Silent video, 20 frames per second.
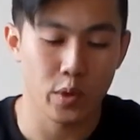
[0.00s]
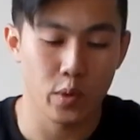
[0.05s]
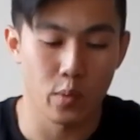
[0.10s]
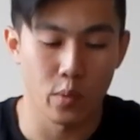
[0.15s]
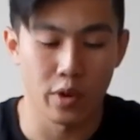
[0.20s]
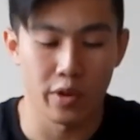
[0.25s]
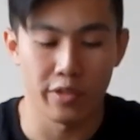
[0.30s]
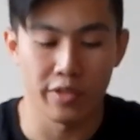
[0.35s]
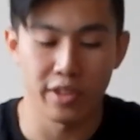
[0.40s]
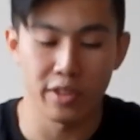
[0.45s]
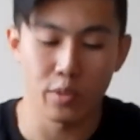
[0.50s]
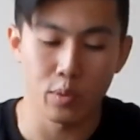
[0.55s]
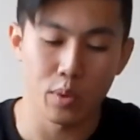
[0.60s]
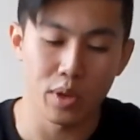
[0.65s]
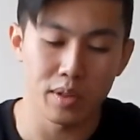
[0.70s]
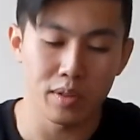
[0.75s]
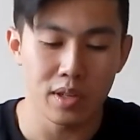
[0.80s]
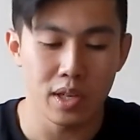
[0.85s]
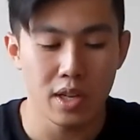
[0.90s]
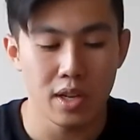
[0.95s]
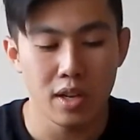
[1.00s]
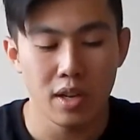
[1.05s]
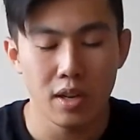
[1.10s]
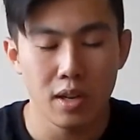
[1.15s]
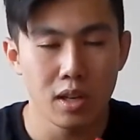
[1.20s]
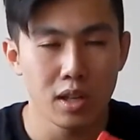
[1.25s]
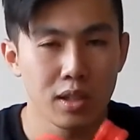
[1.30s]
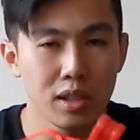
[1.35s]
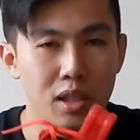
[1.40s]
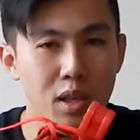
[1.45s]
Whereas this one,
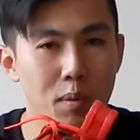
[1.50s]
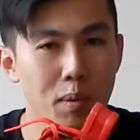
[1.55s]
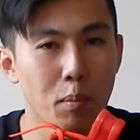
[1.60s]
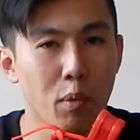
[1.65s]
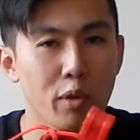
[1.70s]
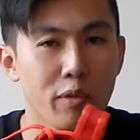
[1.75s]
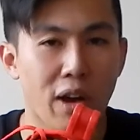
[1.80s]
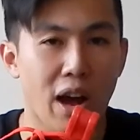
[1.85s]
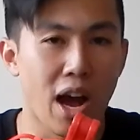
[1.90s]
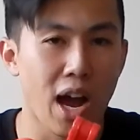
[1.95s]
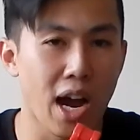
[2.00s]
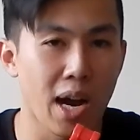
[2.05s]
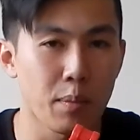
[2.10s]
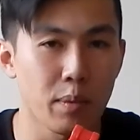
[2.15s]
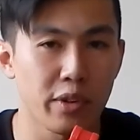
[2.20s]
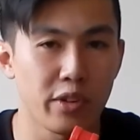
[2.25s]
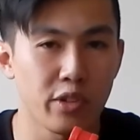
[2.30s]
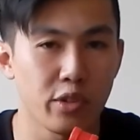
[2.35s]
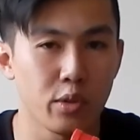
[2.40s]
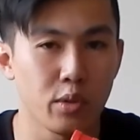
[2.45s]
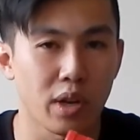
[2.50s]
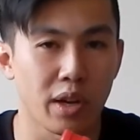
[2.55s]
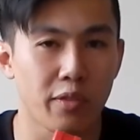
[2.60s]
a little bit more of a hybrid shoe.